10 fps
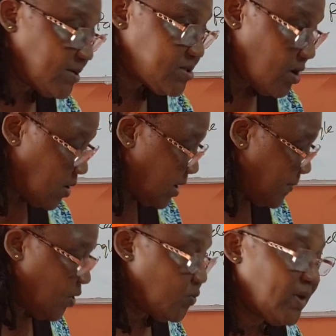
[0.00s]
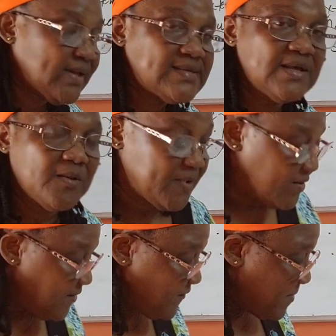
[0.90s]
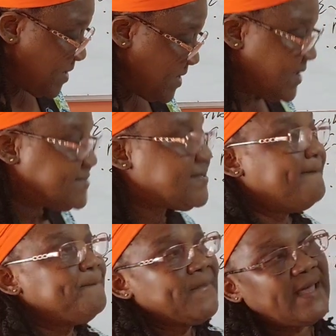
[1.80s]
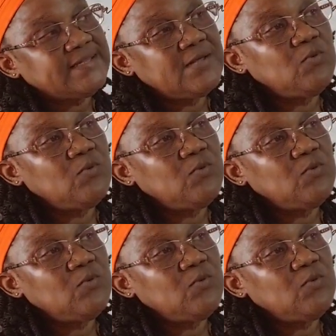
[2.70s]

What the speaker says: us talk about what a single parent family is, and then